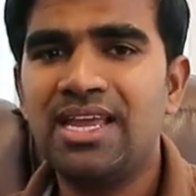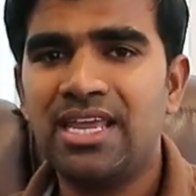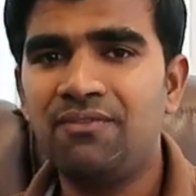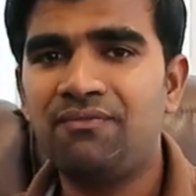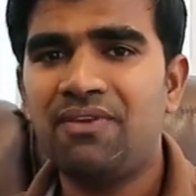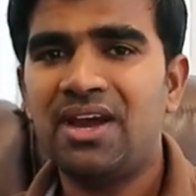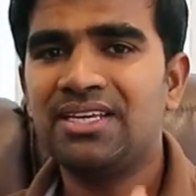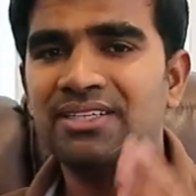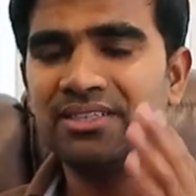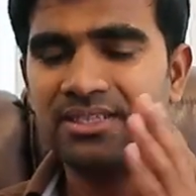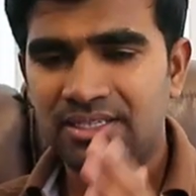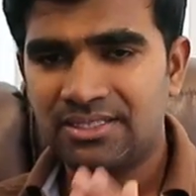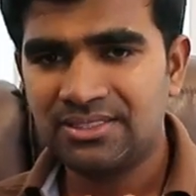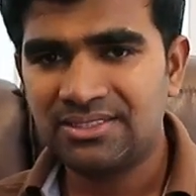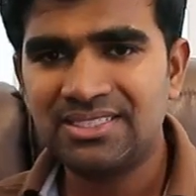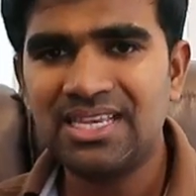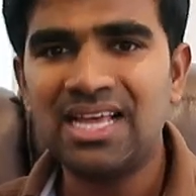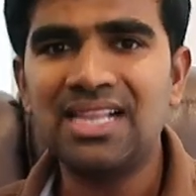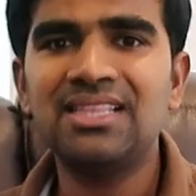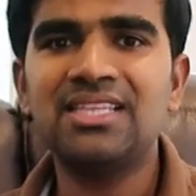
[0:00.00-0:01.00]
if I
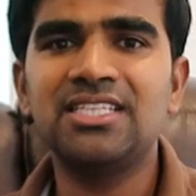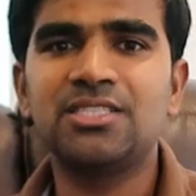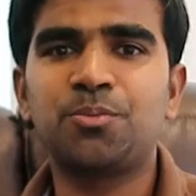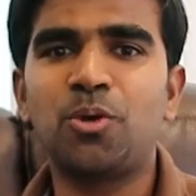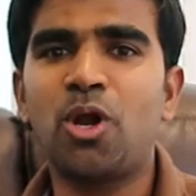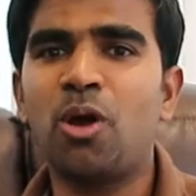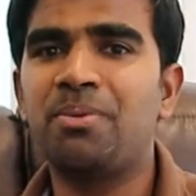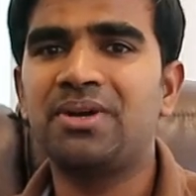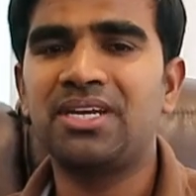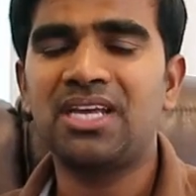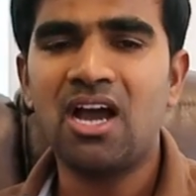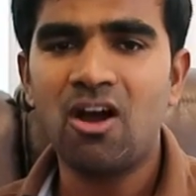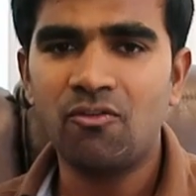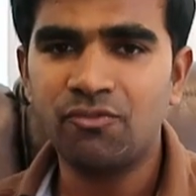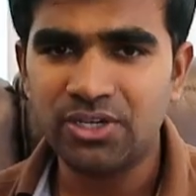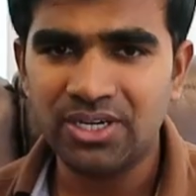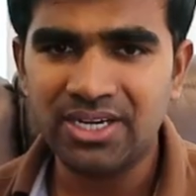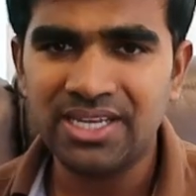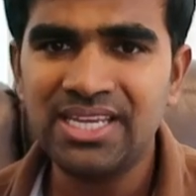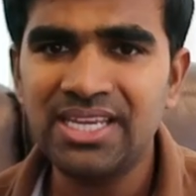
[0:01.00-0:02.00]
sell this property
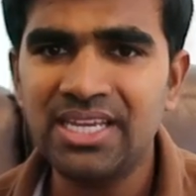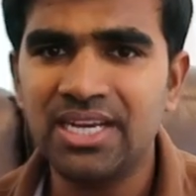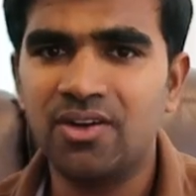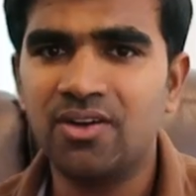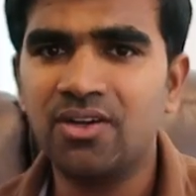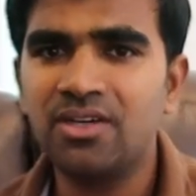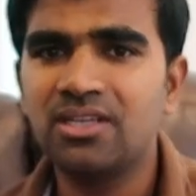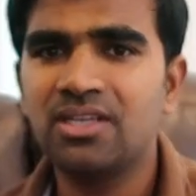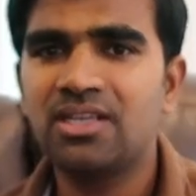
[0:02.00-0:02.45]
after a year,